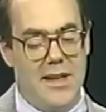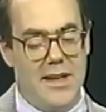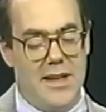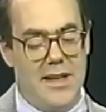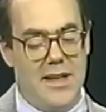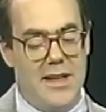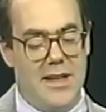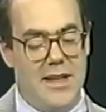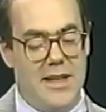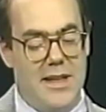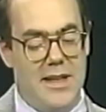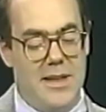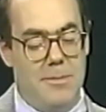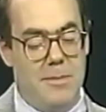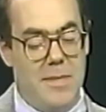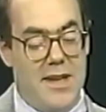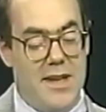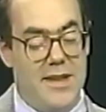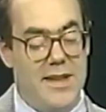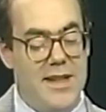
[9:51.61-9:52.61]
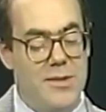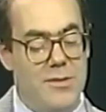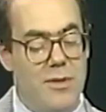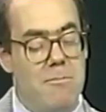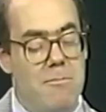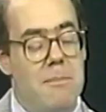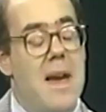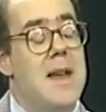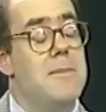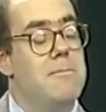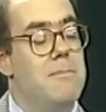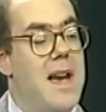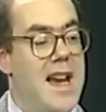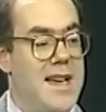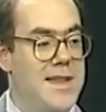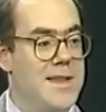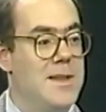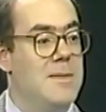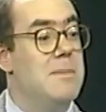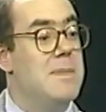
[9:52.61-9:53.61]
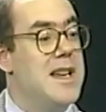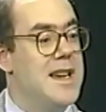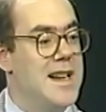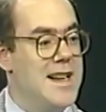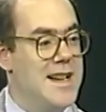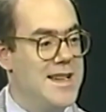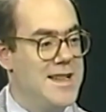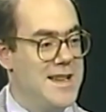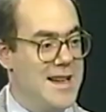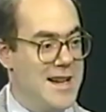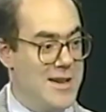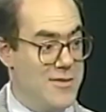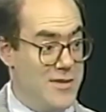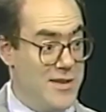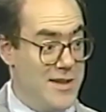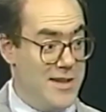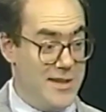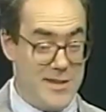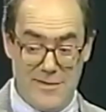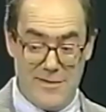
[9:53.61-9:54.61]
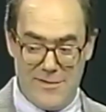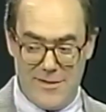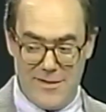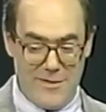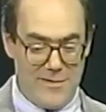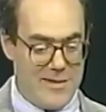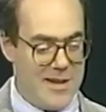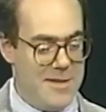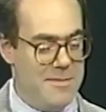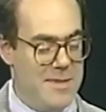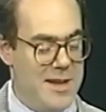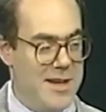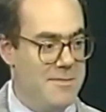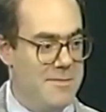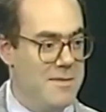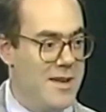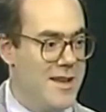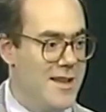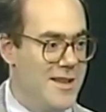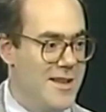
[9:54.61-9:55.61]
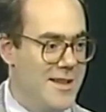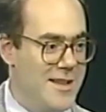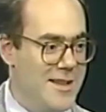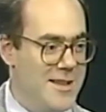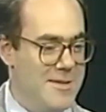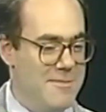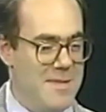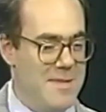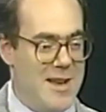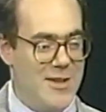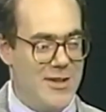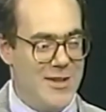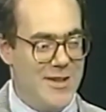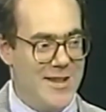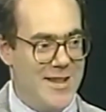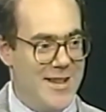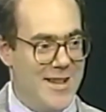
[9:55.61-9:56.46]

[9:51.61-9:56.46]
That's where Bed Bath & Beyond now is, if I may mention